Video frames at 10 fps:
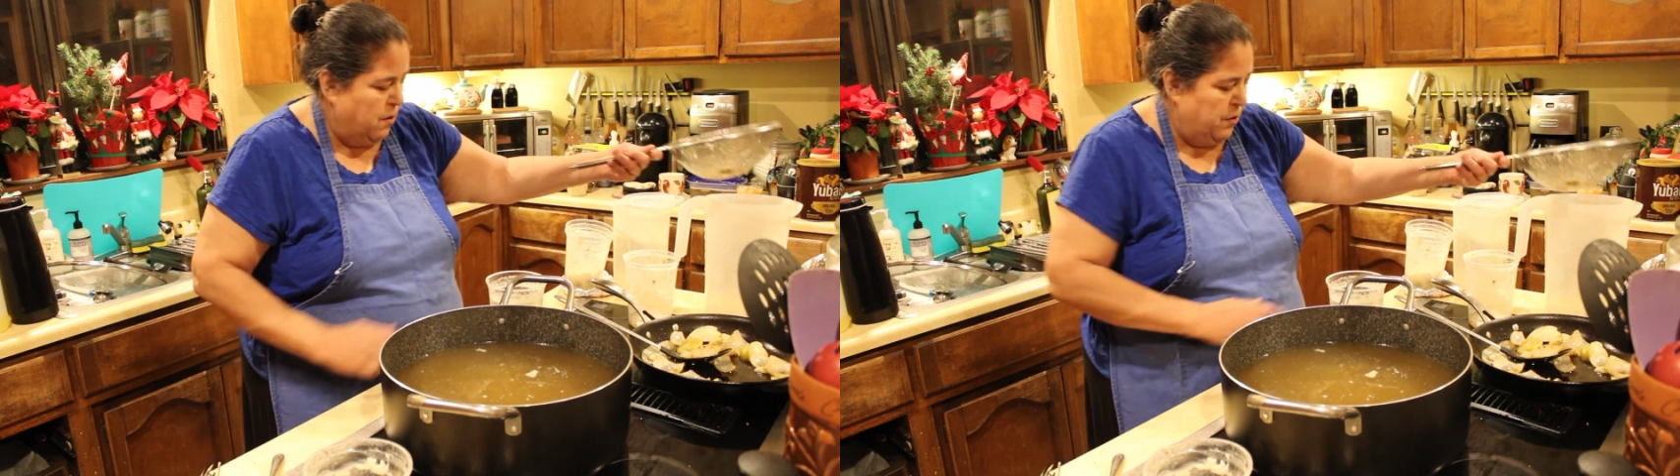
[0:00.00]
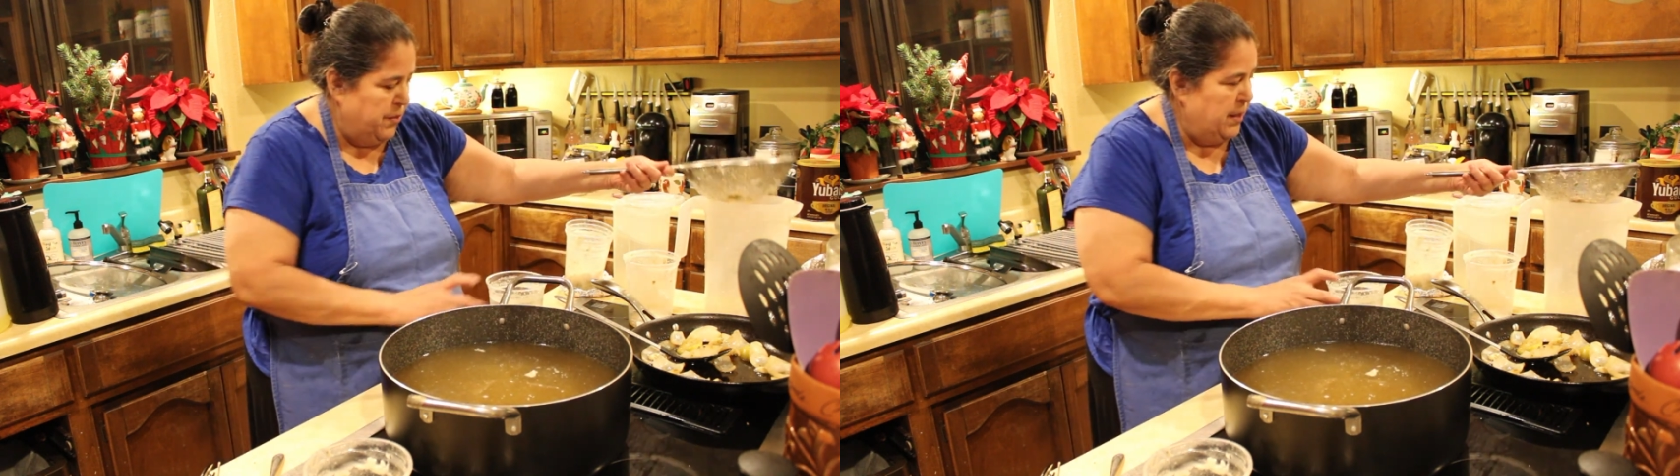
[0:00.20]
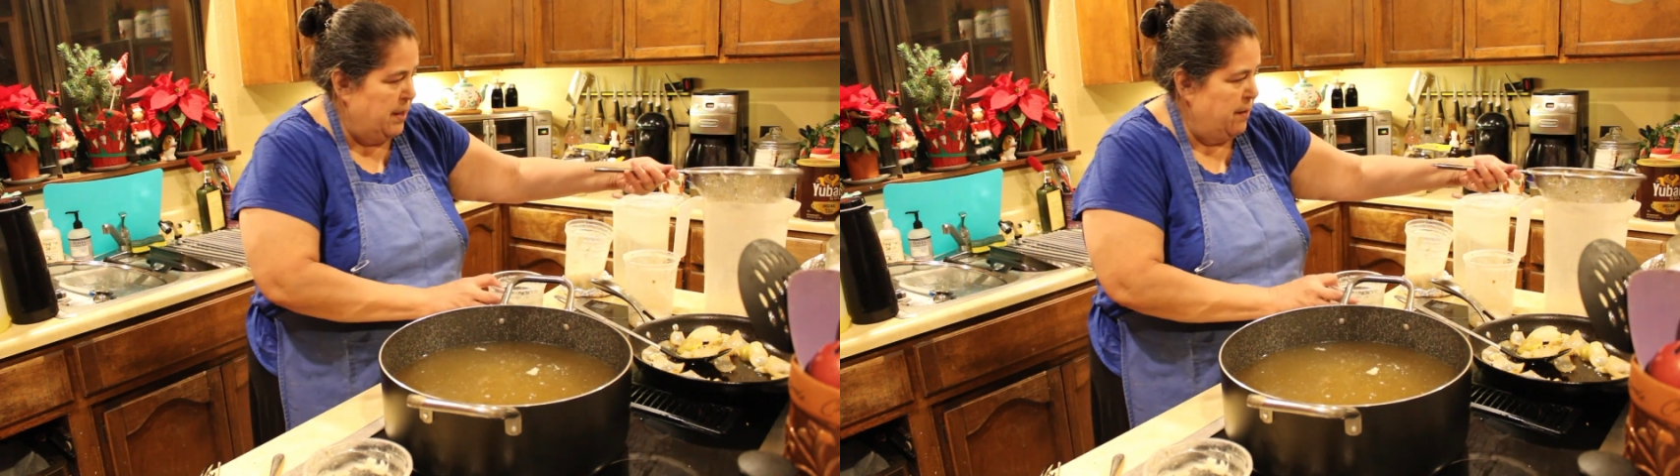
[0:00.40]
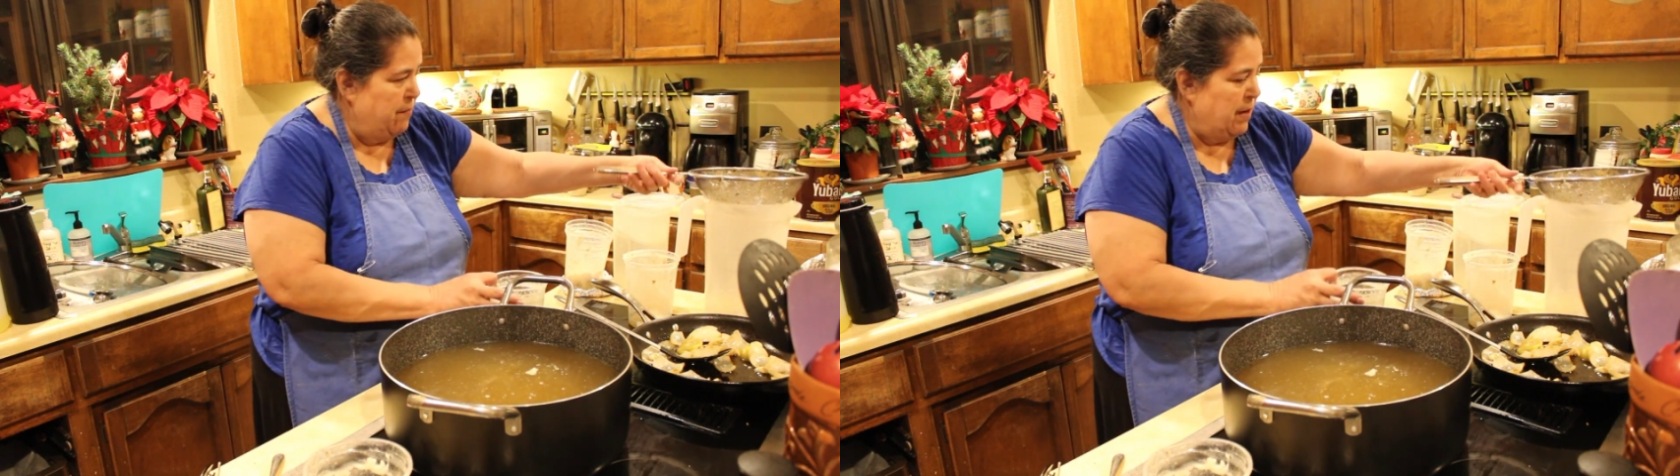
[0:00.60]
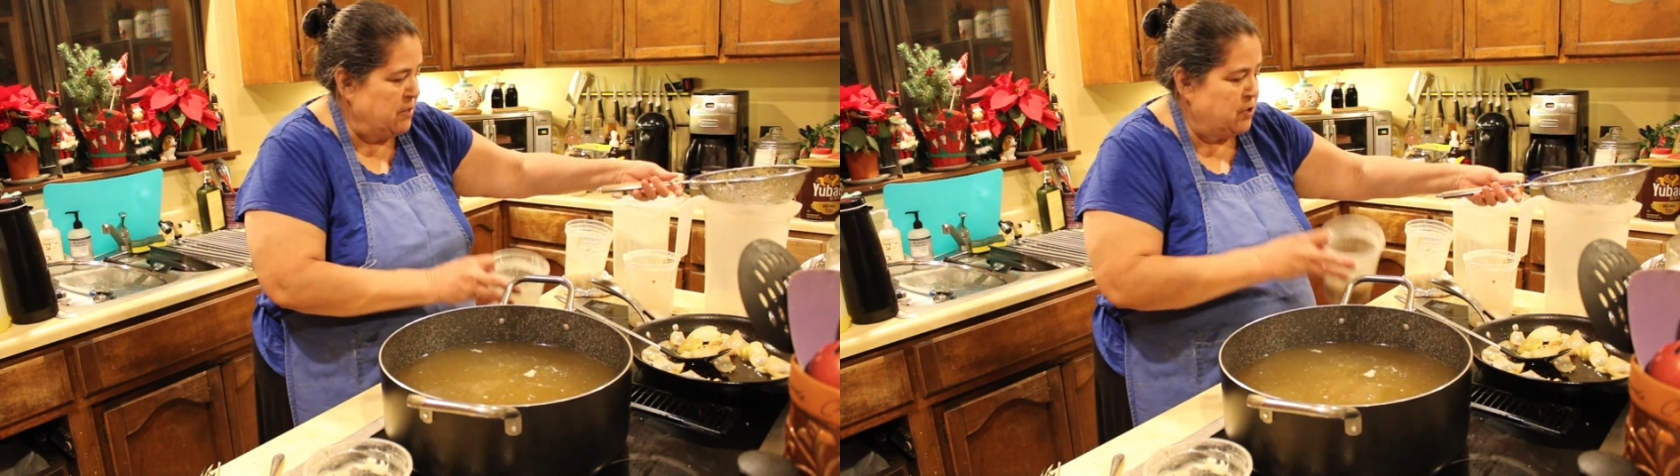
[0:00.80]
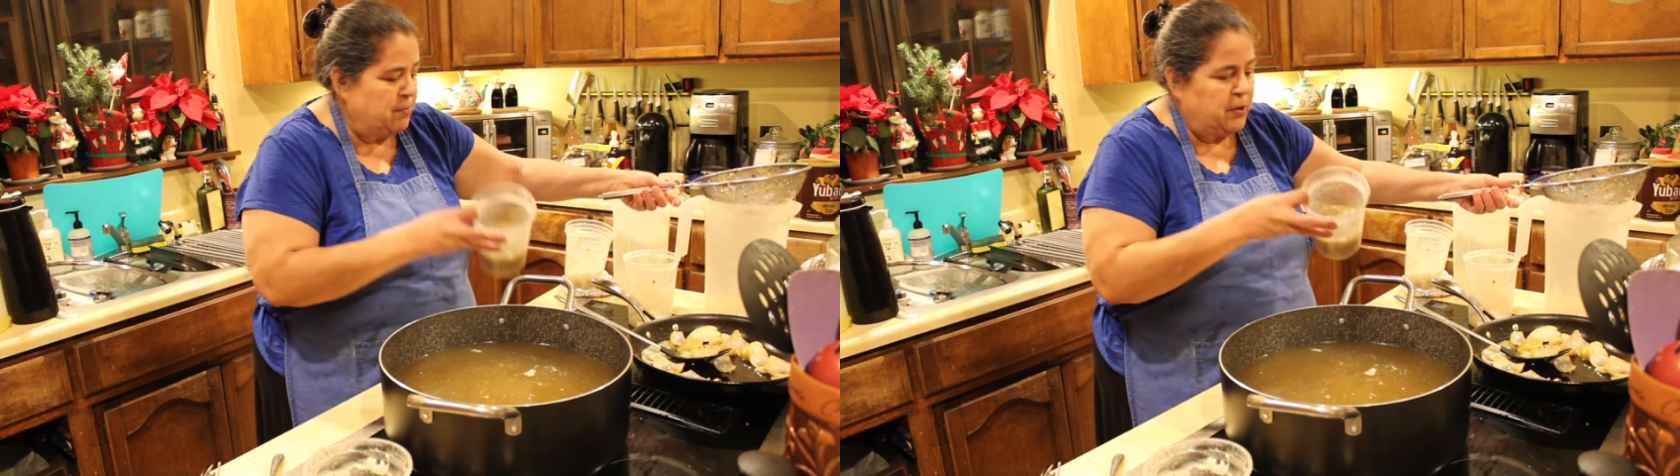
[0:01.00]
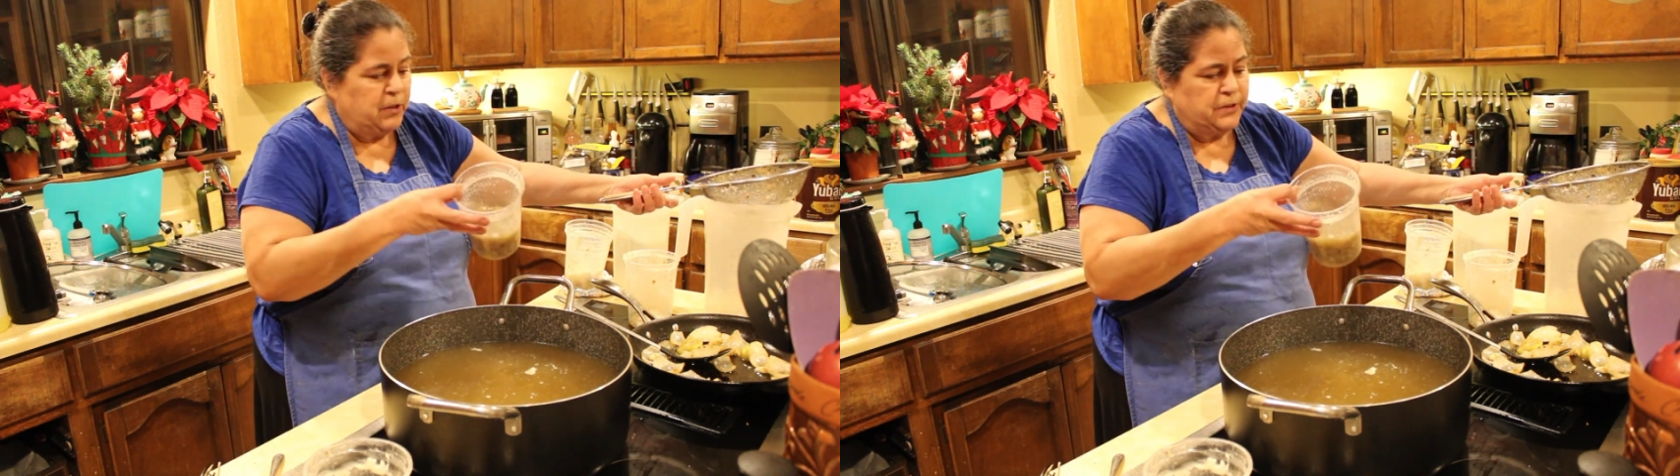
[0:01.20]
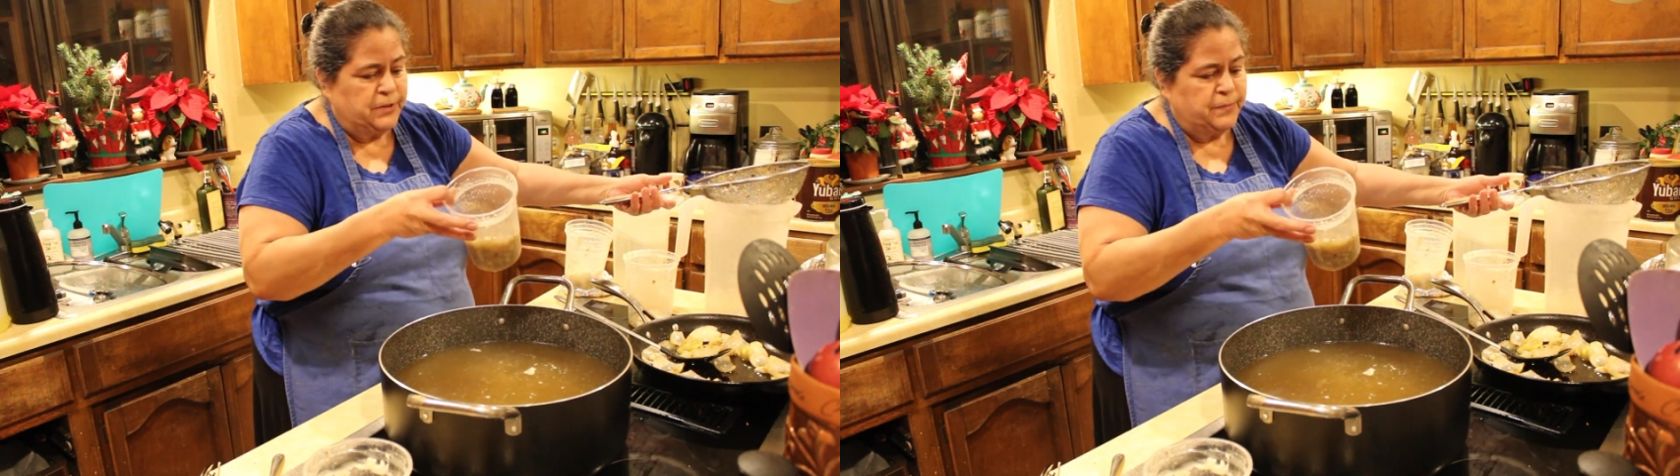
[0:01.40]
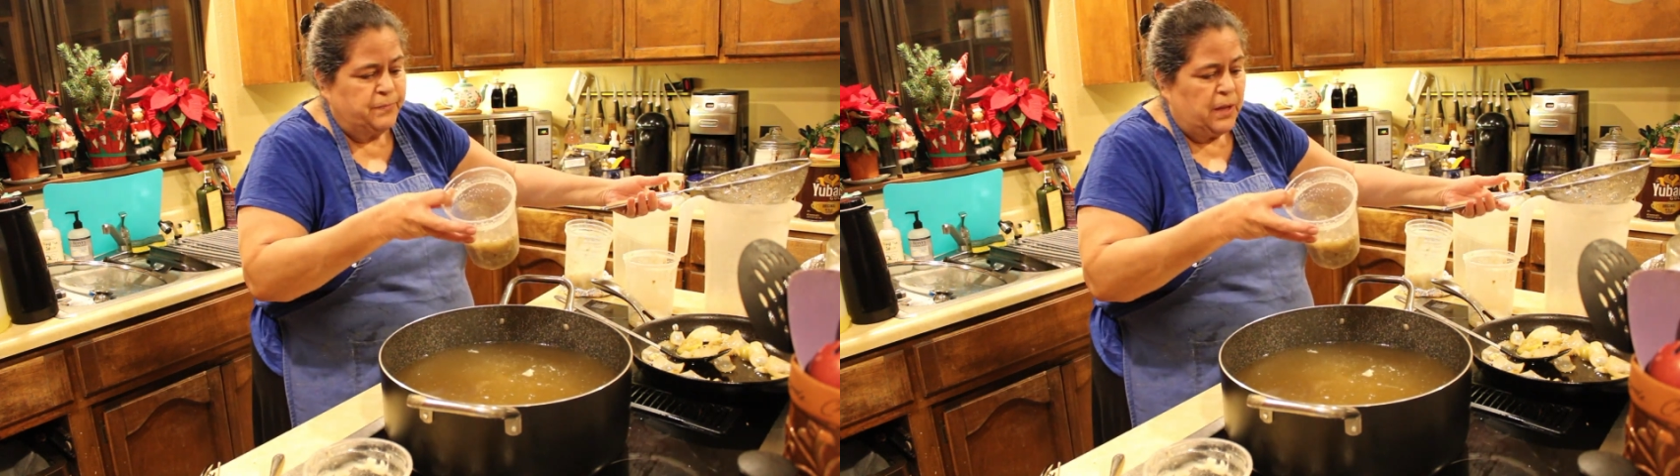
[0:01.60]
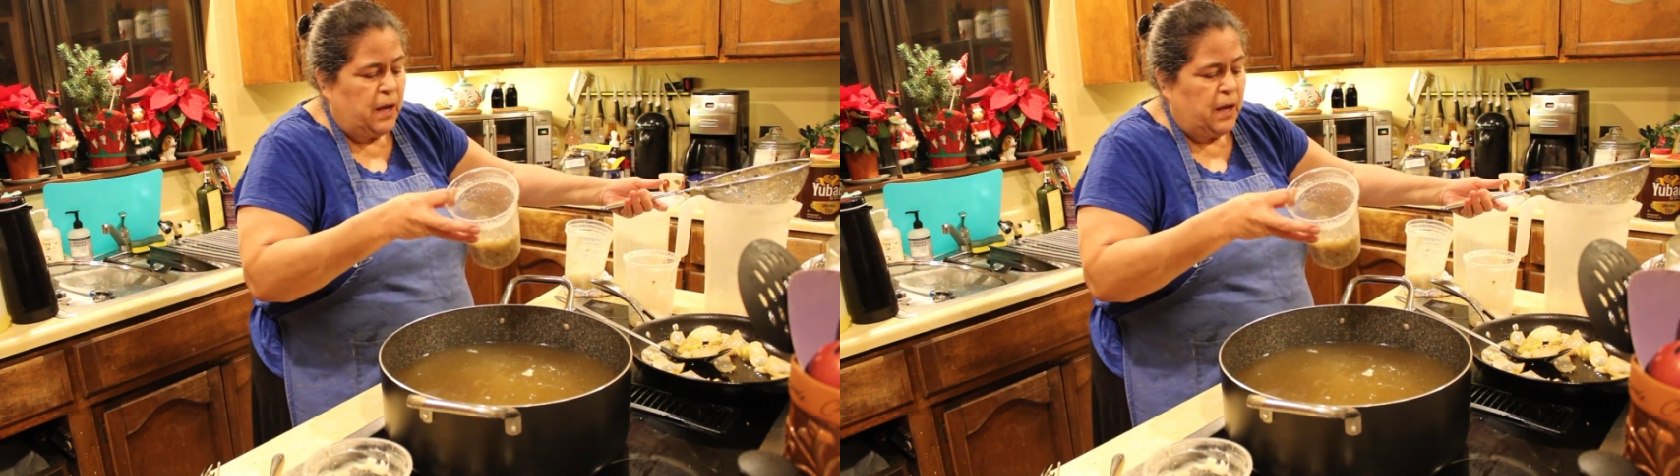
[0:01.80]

all the vegetables.